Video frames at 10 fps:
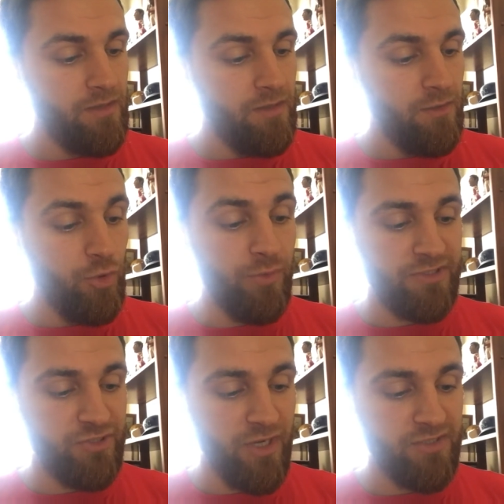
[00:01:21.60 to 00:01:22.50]
who
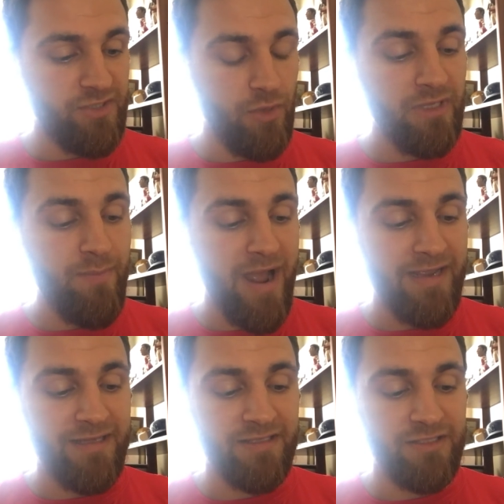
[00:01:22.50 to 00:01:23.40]
is judged only by
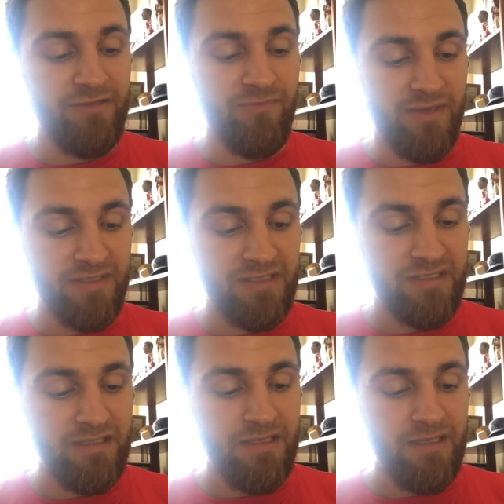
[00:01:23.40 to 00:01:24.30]
his achievements
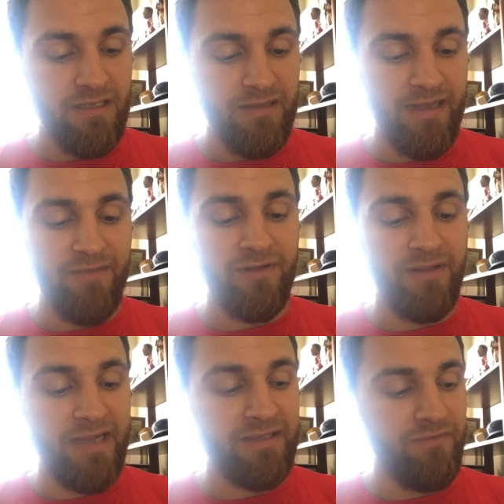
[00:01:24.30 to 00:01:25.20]
that have
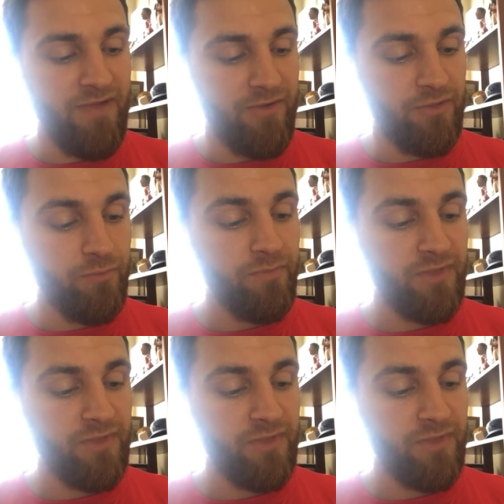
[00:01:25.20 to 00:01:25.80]
collective value.